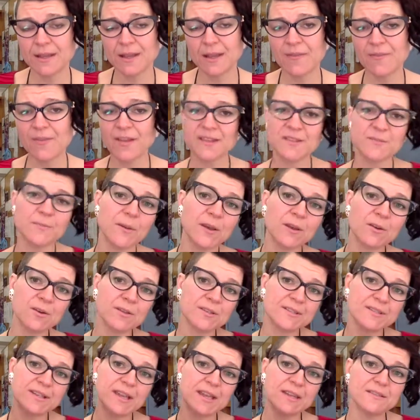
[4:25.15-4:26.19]
and that's
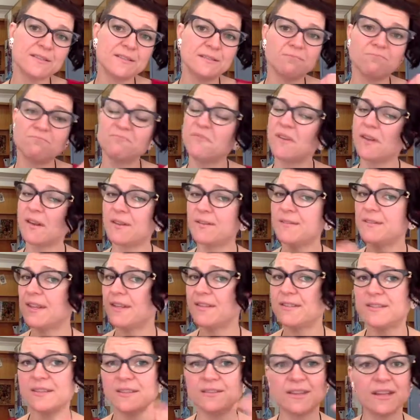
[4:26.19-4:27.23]
because
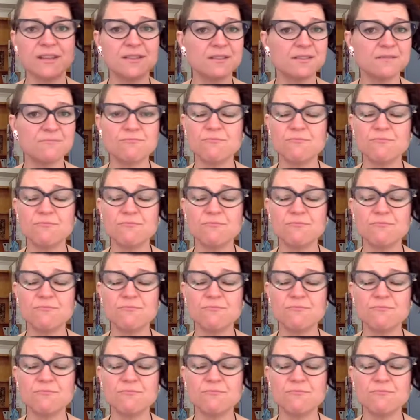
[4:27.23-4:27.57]
there's